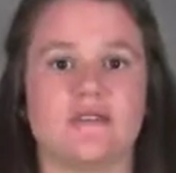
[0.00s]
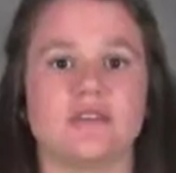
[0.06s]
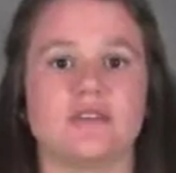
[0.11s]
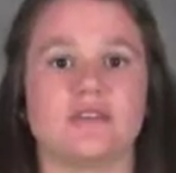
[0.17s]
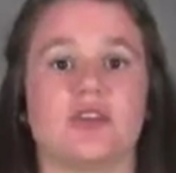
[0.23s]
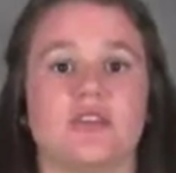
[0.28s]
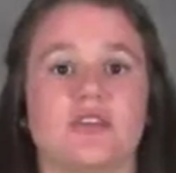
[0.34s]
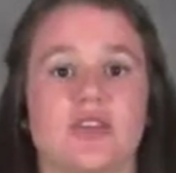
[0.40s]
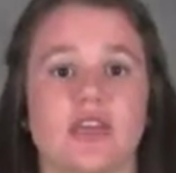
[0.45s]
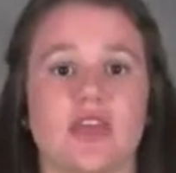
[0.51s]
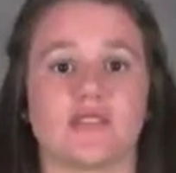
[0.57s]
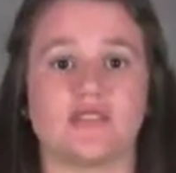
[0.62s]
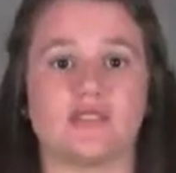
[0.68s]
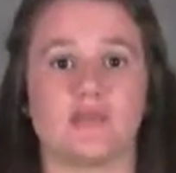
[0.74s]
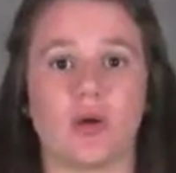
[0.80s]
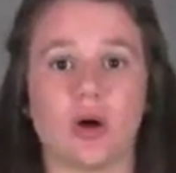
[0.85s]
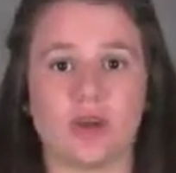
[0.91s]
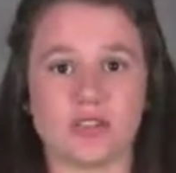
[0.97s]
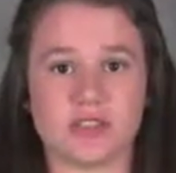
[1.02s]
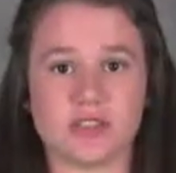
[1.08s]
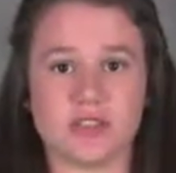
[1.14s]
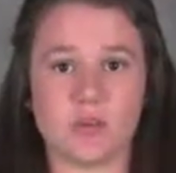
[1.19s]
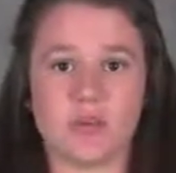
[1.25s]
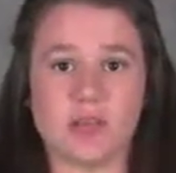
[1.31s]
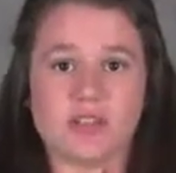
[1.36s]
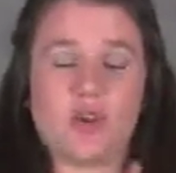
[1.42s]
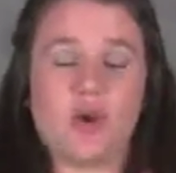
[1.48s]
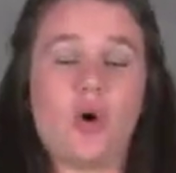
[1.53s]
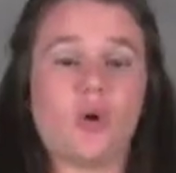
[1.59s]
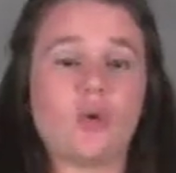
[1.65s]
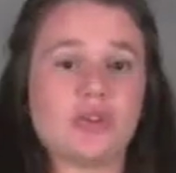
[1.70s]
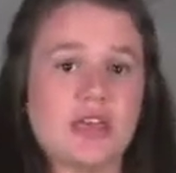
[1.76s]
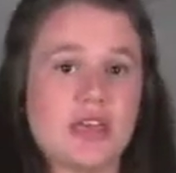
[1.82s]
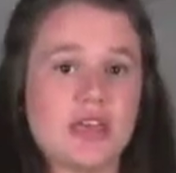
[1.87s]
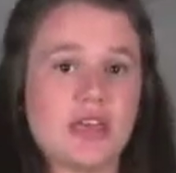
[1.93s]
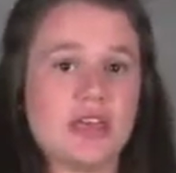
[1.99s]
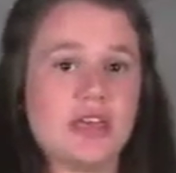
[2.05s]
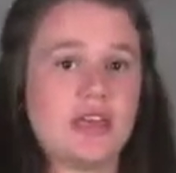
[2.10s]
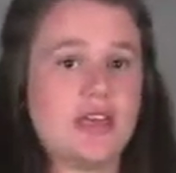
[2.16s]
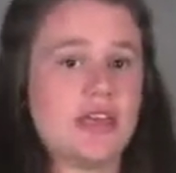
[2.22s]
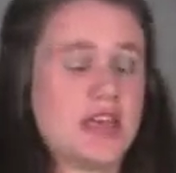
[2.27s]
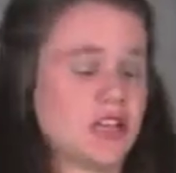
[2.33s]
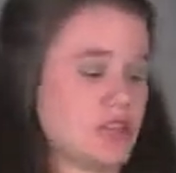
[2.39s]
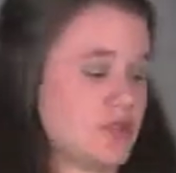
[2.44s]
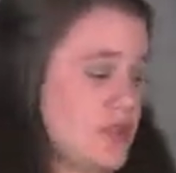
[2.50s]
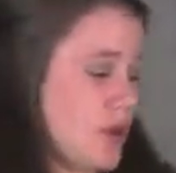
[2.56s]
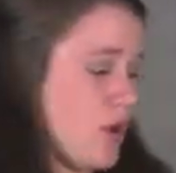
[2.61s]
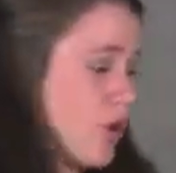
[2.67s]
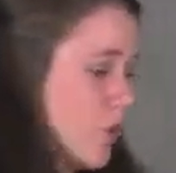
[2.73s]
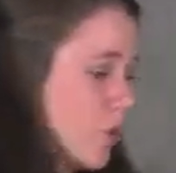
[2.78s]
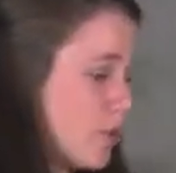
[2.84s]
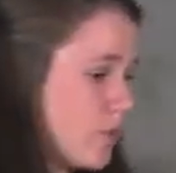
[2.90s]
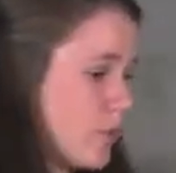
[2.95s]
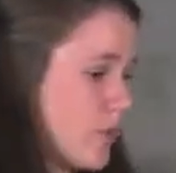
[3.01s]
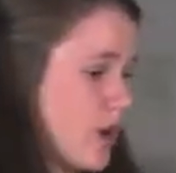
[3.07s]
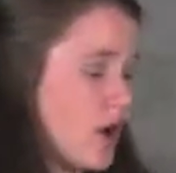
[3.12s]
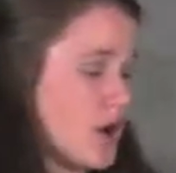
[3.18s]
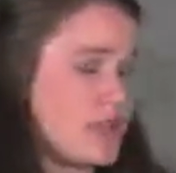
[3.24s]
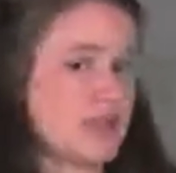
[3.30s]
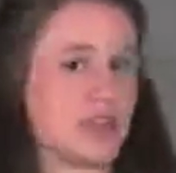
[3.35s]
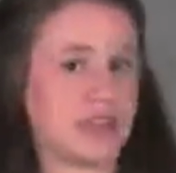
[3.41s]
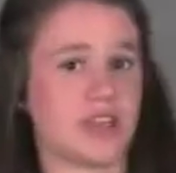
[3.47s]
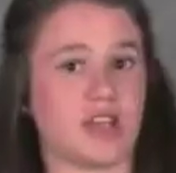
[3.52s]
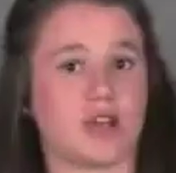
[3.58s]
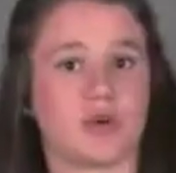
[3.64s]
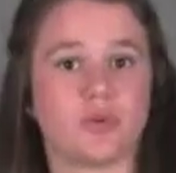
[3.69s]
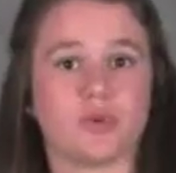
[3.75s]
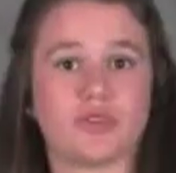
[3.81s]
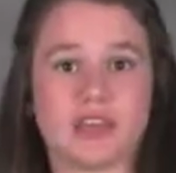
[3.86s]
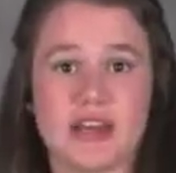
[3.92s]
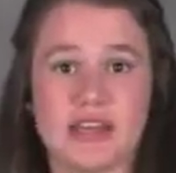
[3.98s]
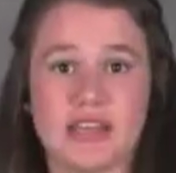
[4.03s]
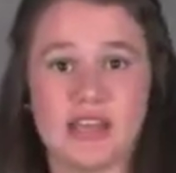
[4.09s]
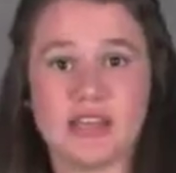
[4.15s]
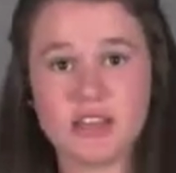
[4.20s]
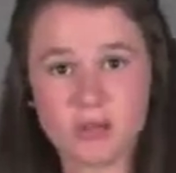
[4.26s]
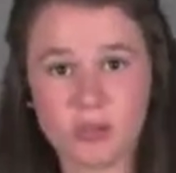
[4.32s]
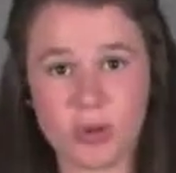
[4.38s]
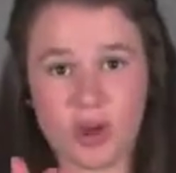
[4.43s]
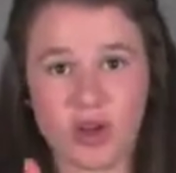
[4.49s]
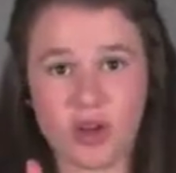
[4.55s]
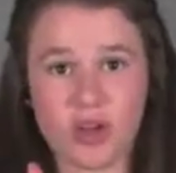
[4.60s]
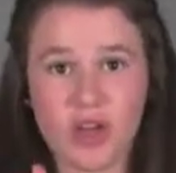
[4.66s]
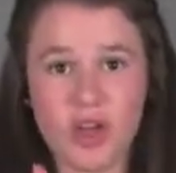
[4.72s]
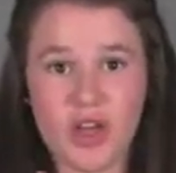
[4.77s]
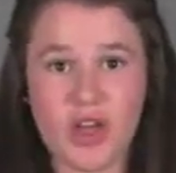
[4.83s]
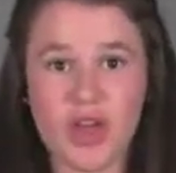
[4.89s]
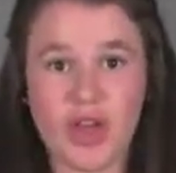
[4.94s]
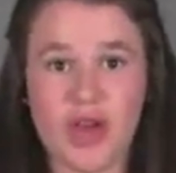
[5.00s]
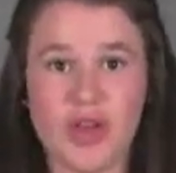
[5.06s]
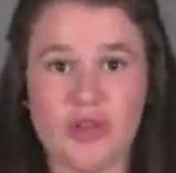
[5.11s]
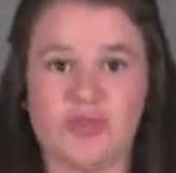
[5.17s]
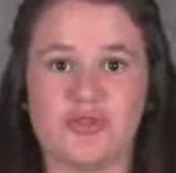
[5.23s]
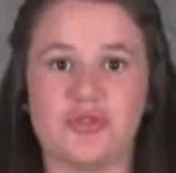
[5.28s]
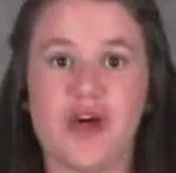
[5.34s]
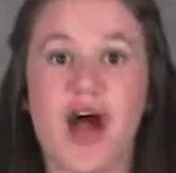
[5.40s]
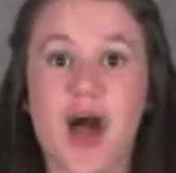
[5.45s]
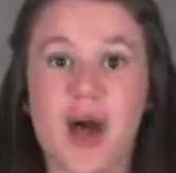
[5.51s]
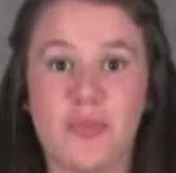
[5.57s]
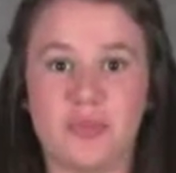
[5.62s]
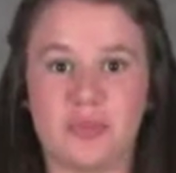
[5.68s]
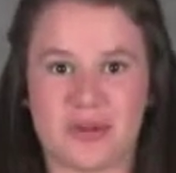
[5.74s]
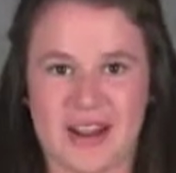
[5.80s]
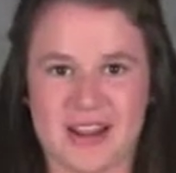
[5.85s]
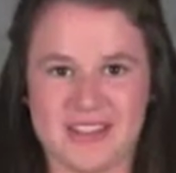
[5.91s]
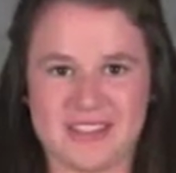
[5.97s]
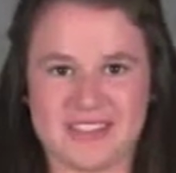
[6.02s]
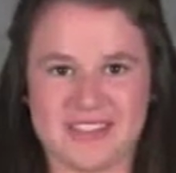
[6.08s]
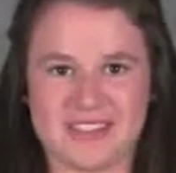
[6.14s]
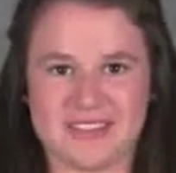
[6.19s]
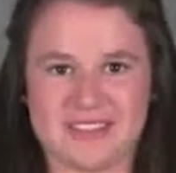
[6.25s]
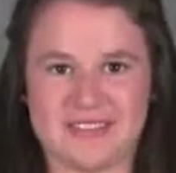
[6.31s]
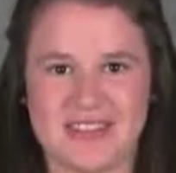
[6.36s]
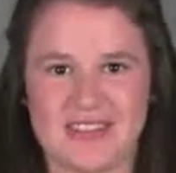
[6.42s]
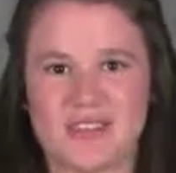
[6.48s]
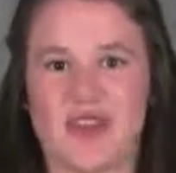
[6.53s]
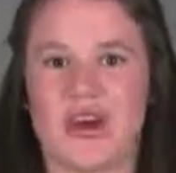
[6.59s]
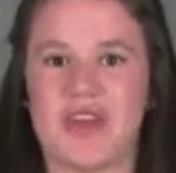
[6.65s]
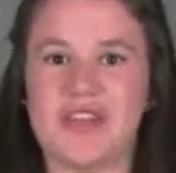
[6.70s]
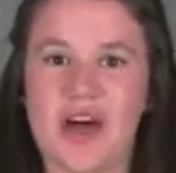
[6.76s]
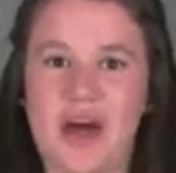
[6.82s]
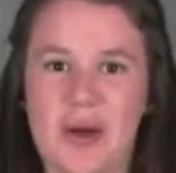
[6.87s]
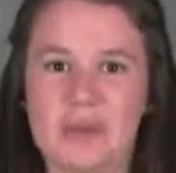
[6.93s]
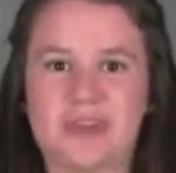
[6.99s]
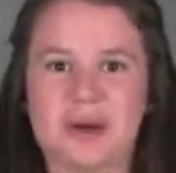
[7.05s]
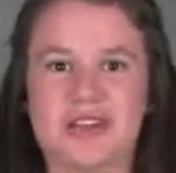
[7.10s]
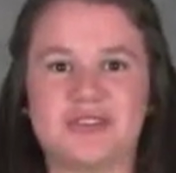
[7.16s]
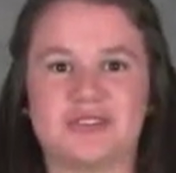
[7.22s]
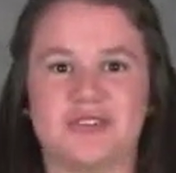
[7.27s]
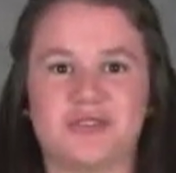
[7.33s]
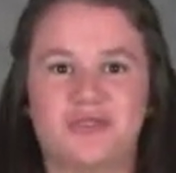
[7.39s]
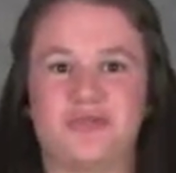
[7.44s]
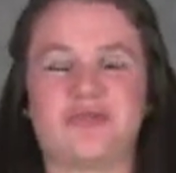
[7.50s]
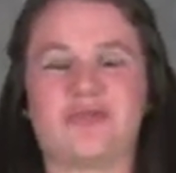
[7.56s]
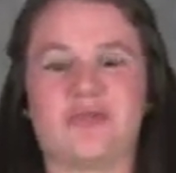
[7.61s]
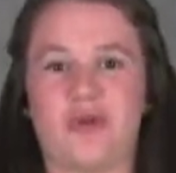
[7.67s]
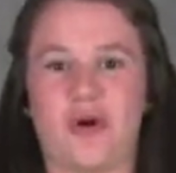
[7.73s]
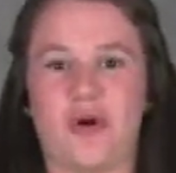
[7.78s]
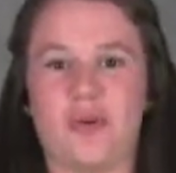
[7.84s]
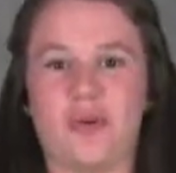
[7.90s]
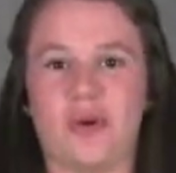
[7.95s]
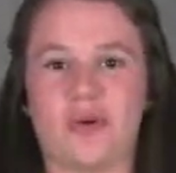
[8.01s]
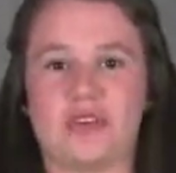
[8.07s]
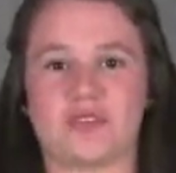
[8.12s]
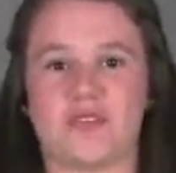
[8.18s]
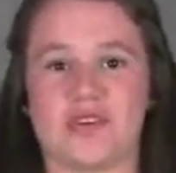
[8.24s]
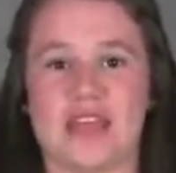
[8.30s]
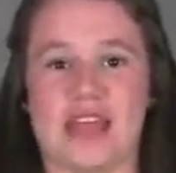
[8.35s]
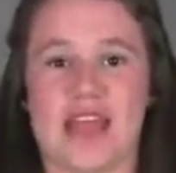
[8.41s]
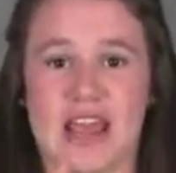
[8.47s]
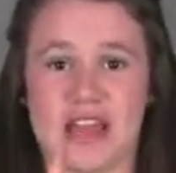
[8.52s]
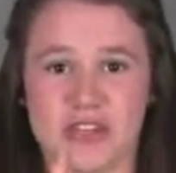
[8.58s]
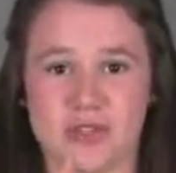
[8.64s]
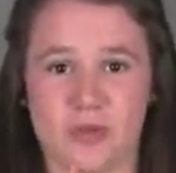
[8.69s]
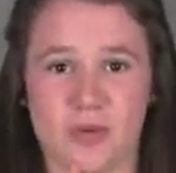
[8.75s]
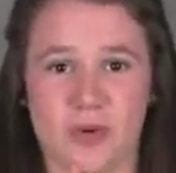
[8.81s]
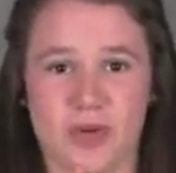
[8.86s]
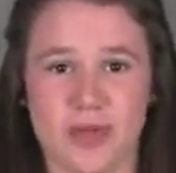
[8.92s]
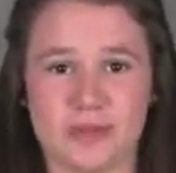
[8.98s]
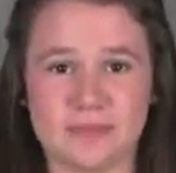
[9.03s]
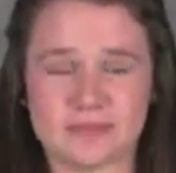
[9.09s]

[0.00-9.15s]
the center that gives the ball to someone that's holding. So they'll hold the ball, and the kicker will try to kick the ball through the uprights. It's called the uprights, or through the goalpost for that extra point.